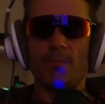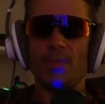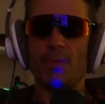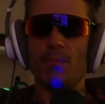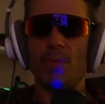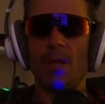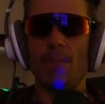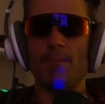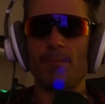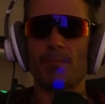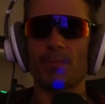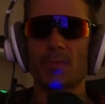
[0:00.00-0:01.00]
but
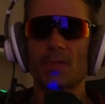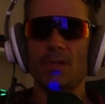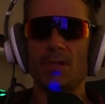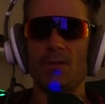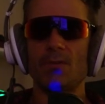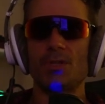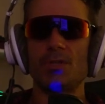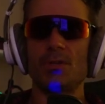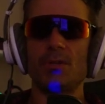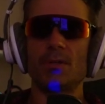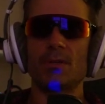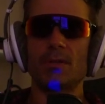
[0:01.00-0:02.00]
the original
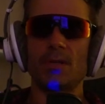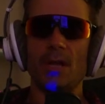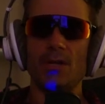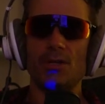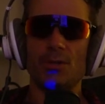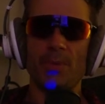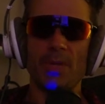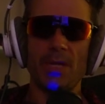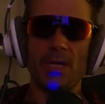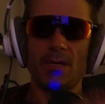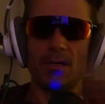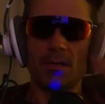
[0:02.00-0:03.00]
entropy
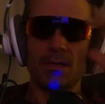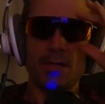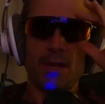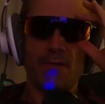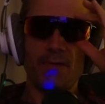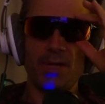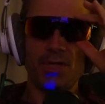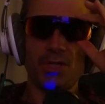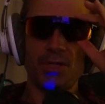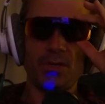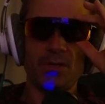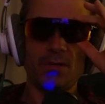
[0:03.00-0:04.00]
definition
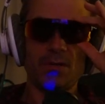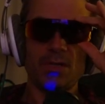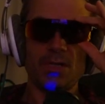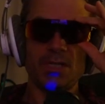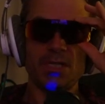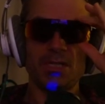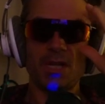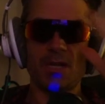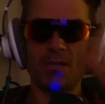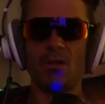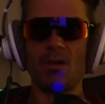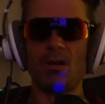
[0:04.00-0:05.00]
is the second
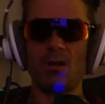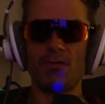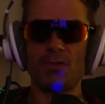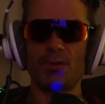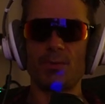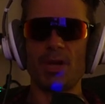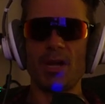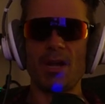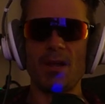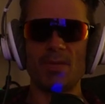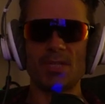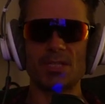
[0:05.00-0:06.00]
law of
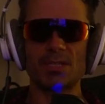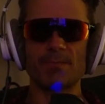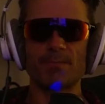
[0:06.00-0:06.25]
thermodynamics.